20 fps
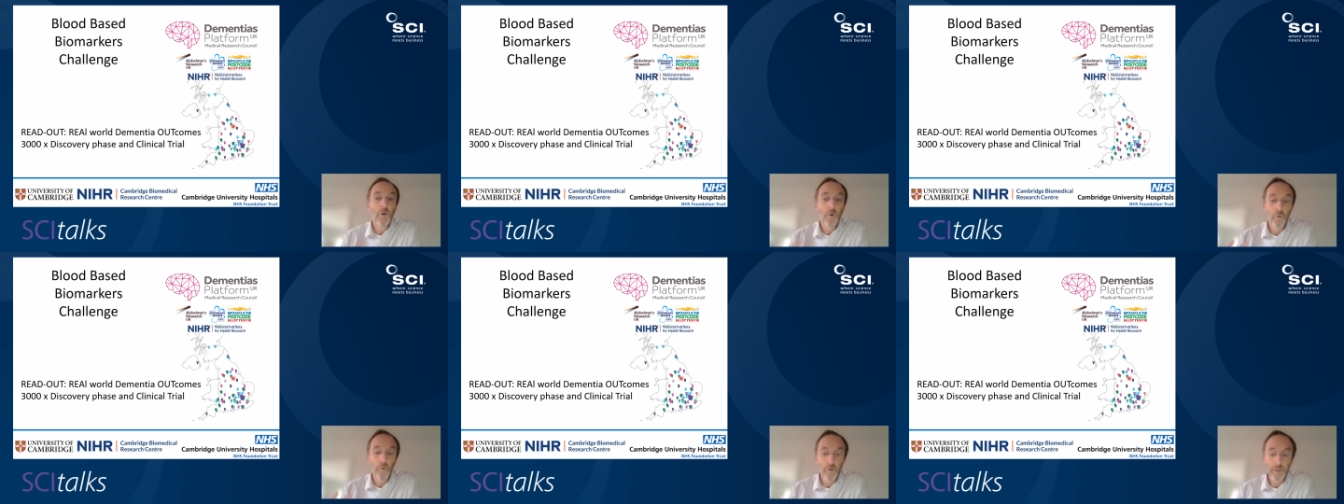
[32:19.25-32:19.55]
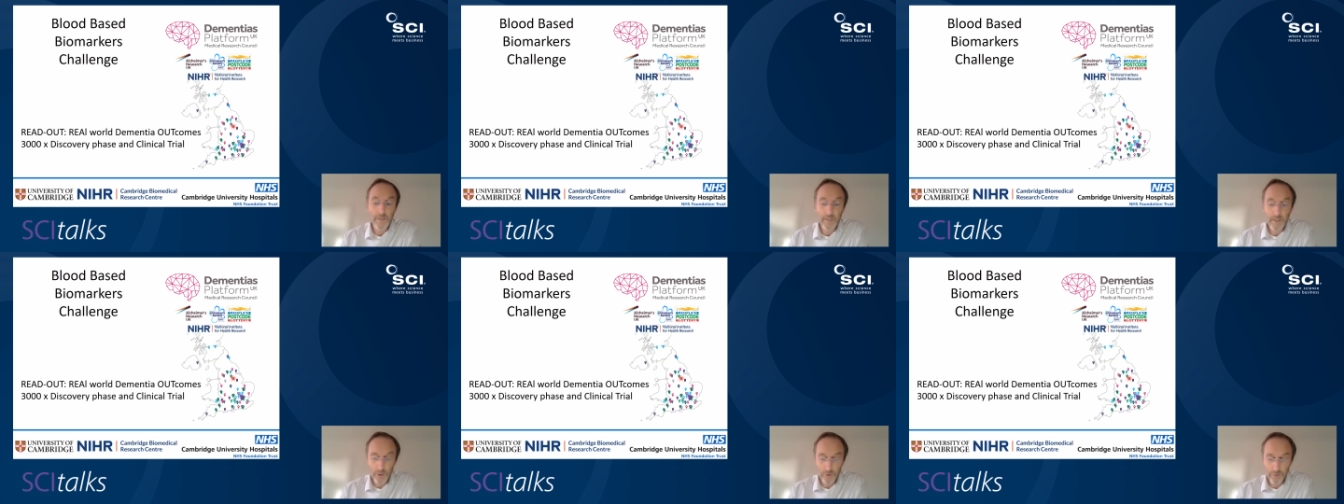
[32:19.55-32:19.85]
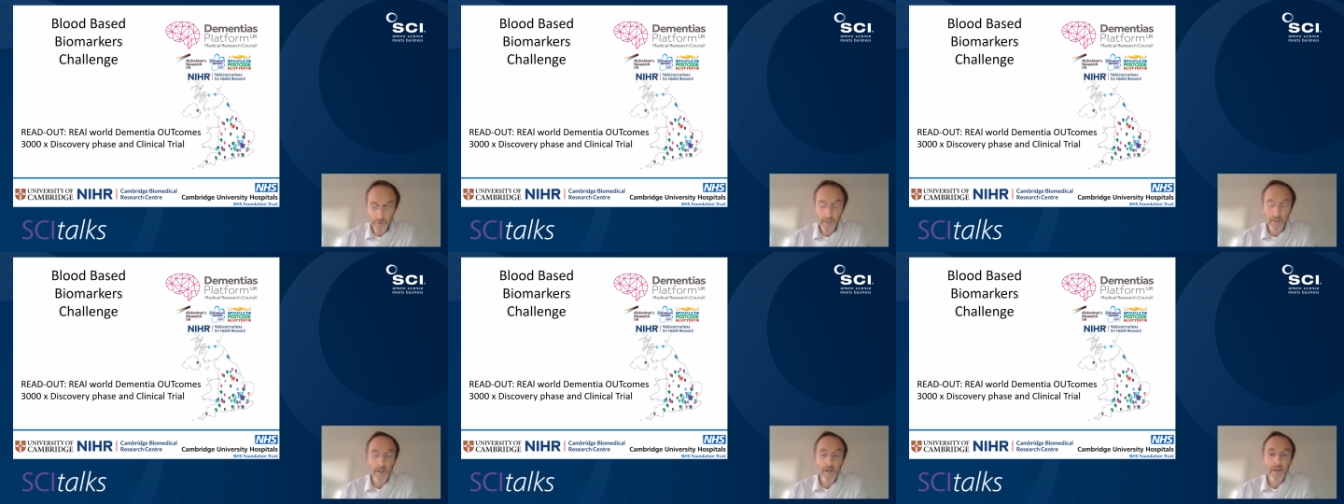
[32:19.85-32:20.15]
or does it
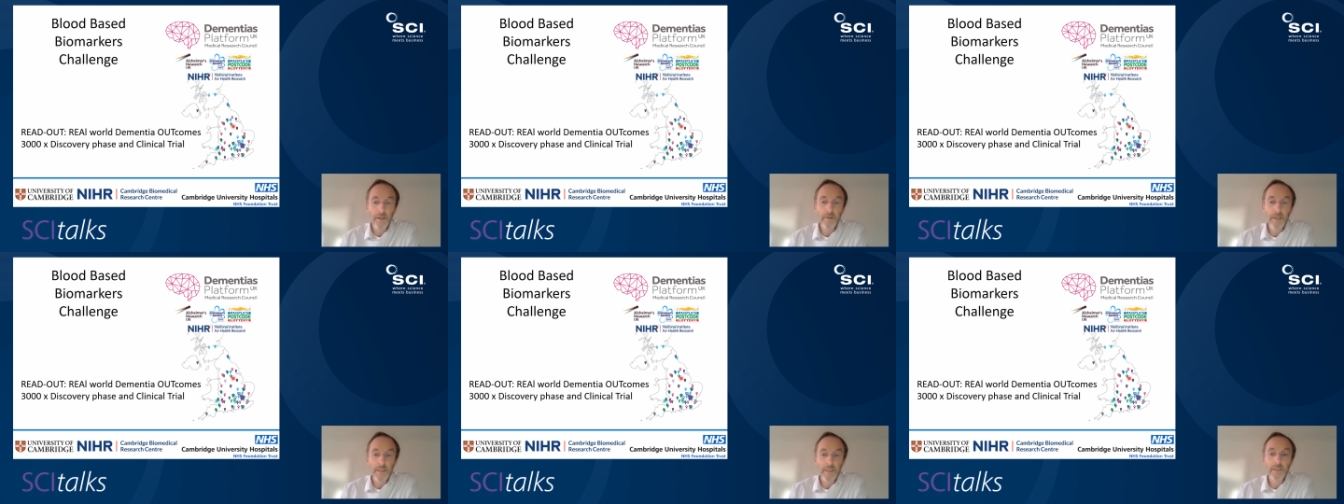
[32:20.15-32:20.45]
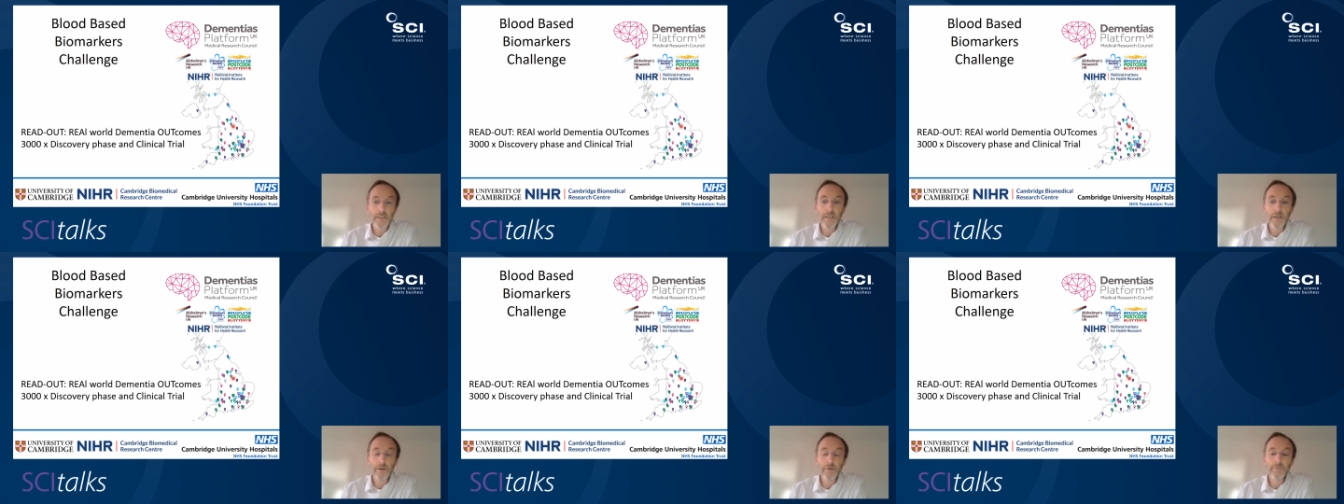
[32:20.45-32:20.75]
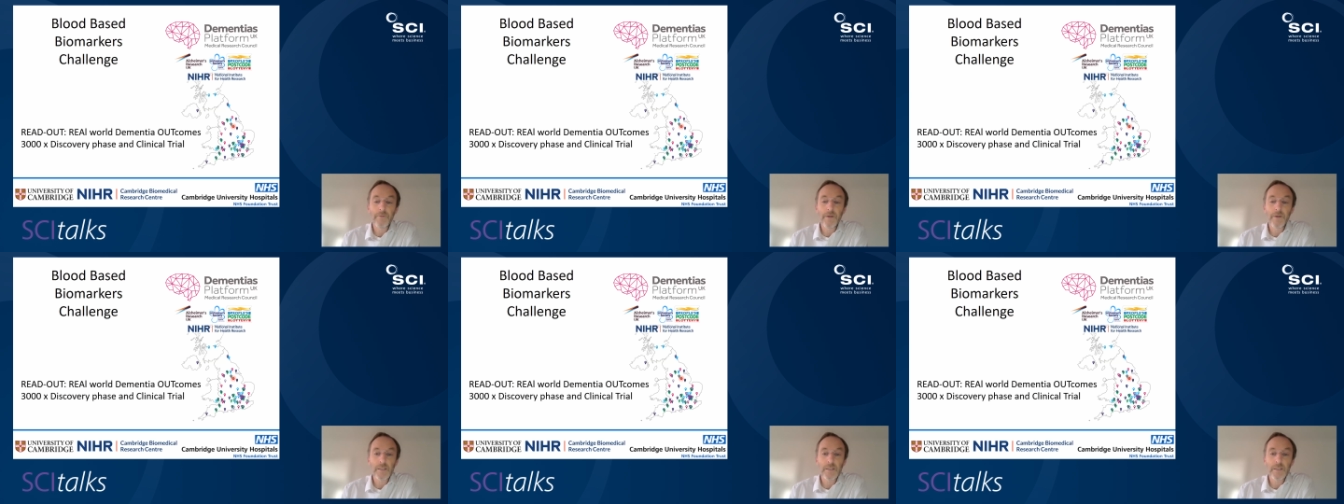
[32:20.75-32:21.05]
trigger unnecessary
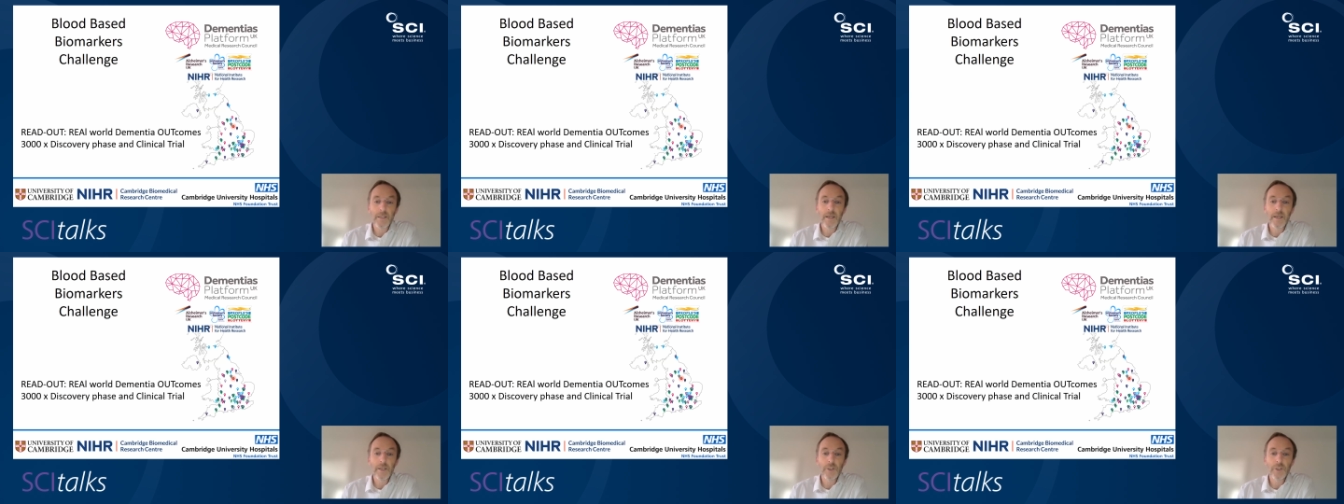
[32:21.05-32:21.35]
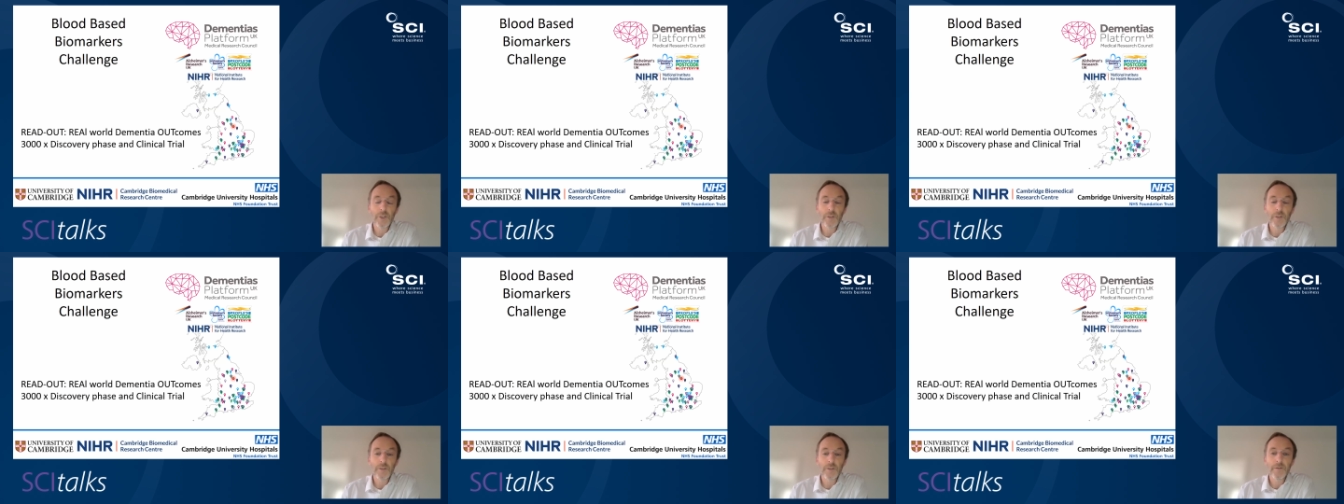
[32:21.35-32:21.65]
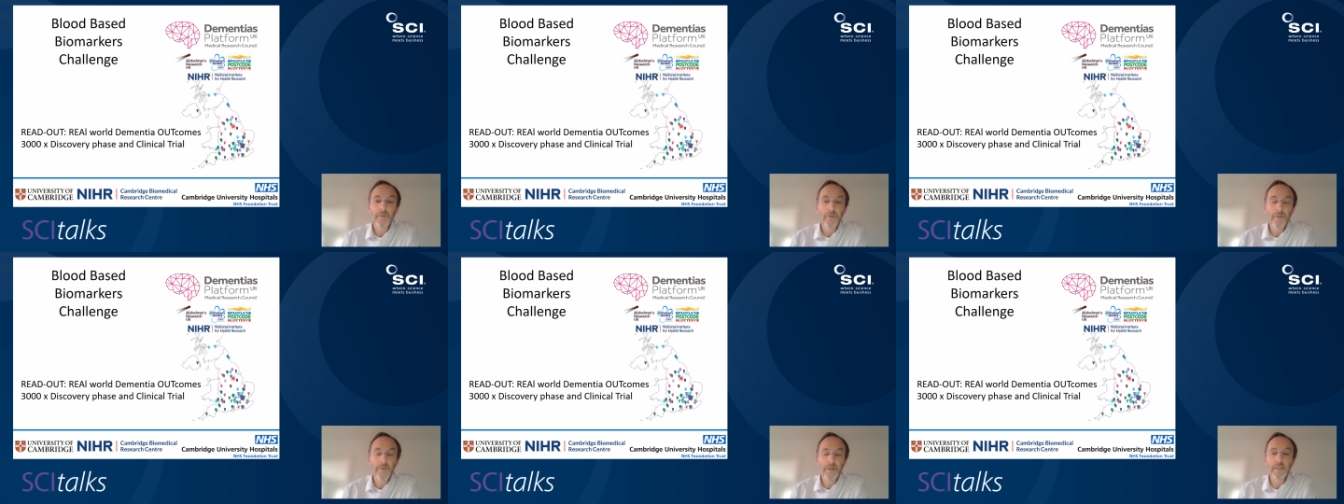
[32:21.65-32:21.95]
investigations?
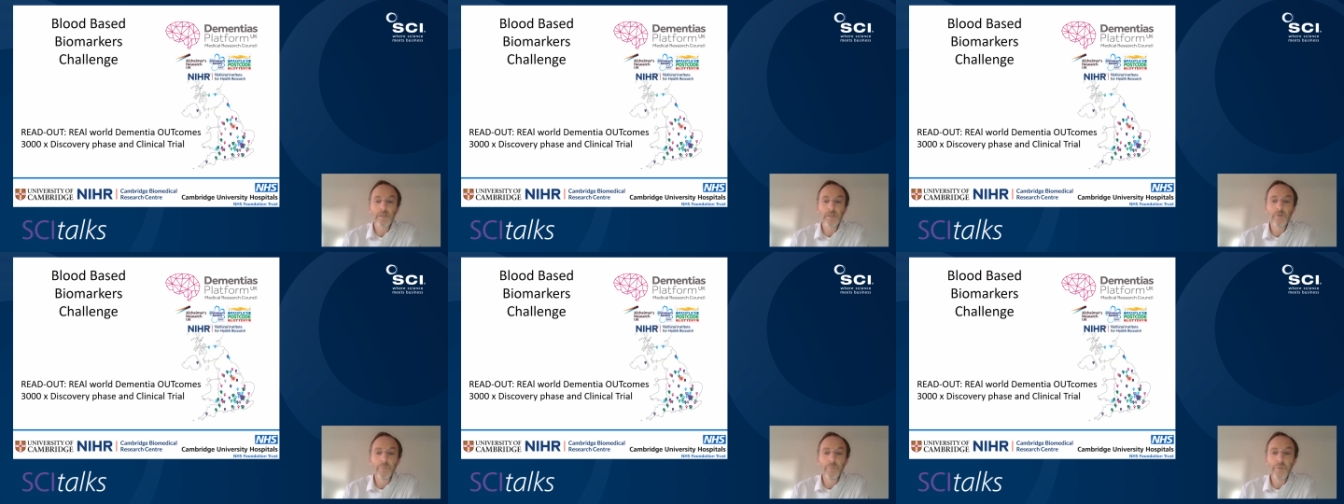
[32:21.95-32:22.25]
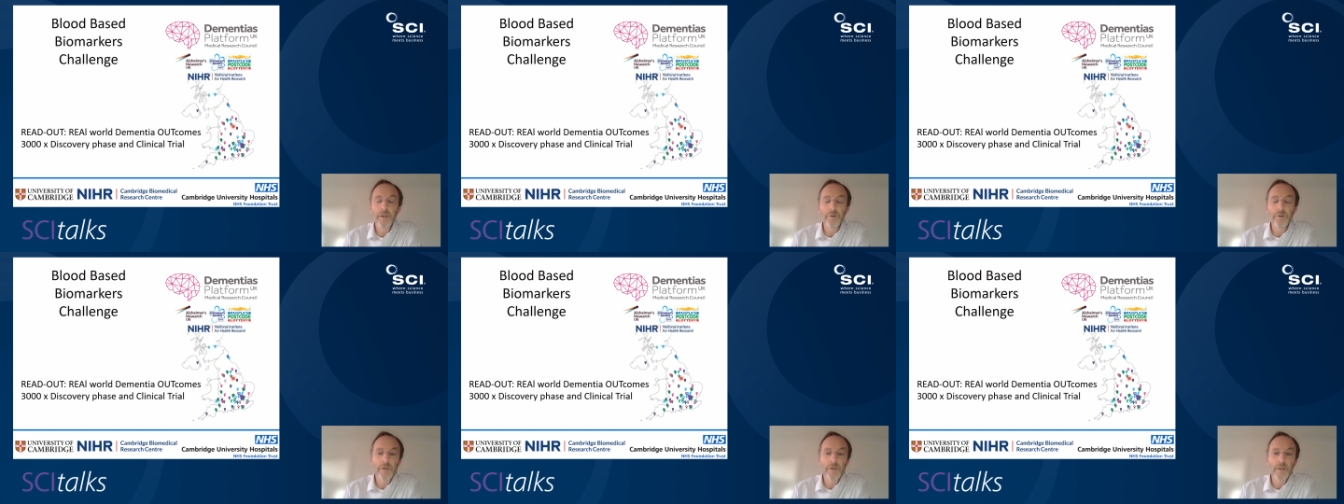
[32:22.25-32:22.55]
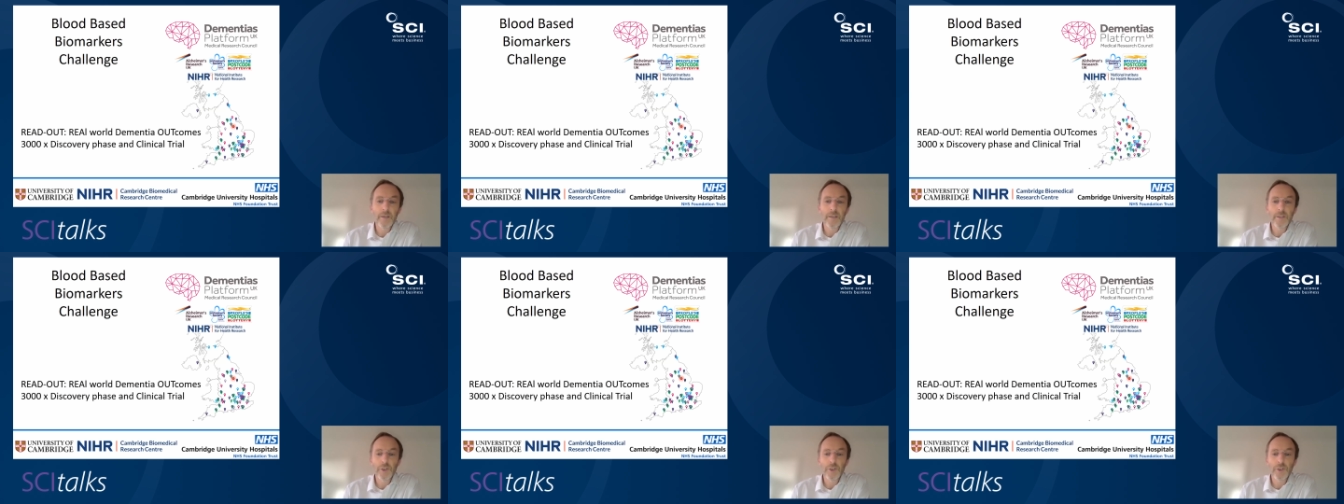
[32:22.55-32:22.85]
These are
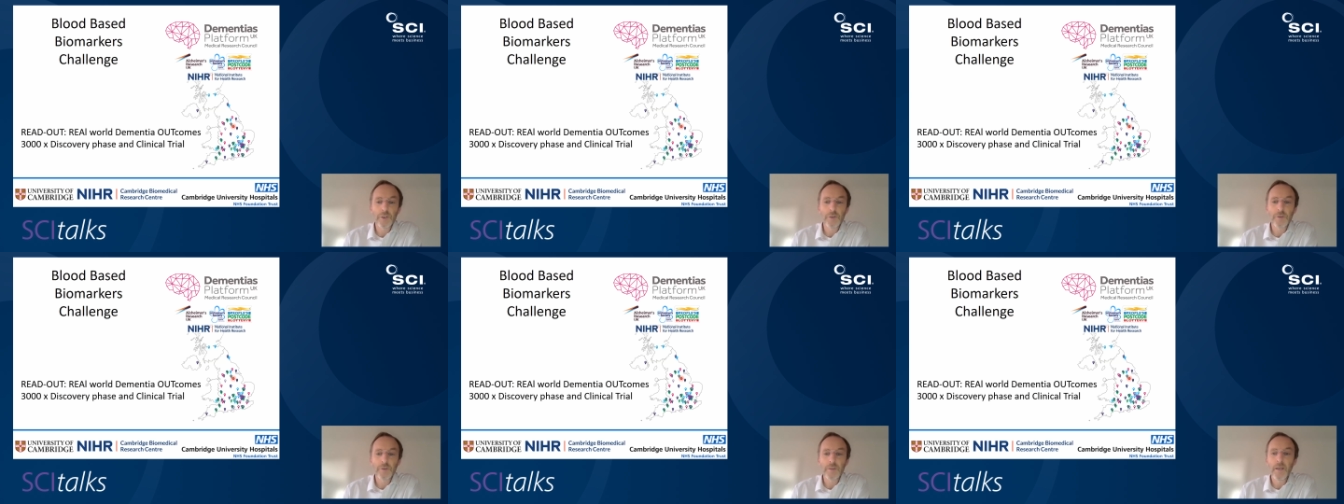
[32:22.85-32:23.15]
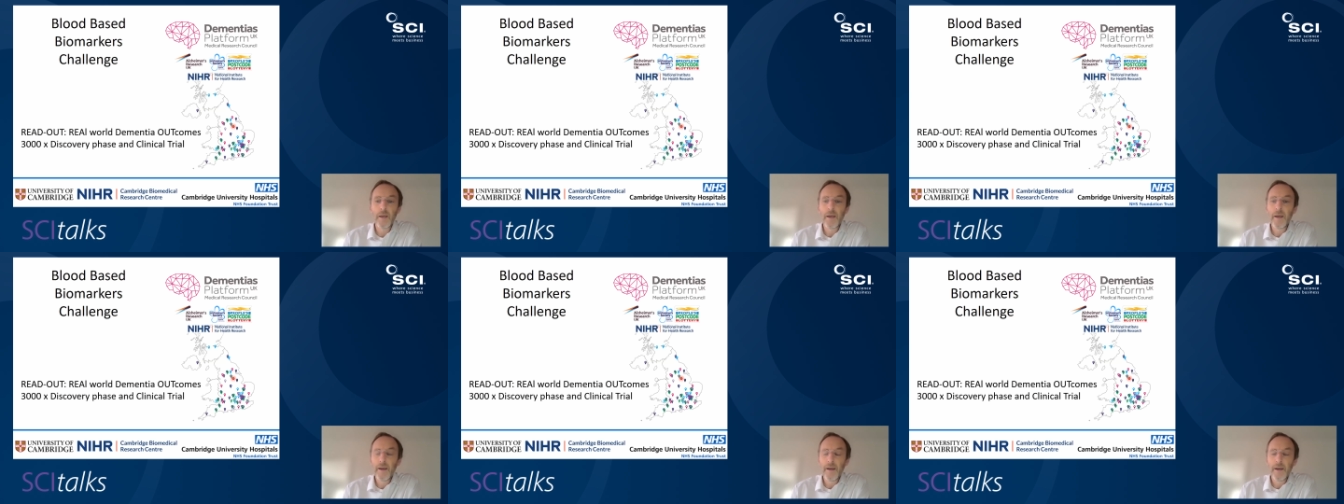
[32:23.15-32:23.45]
empirical issues.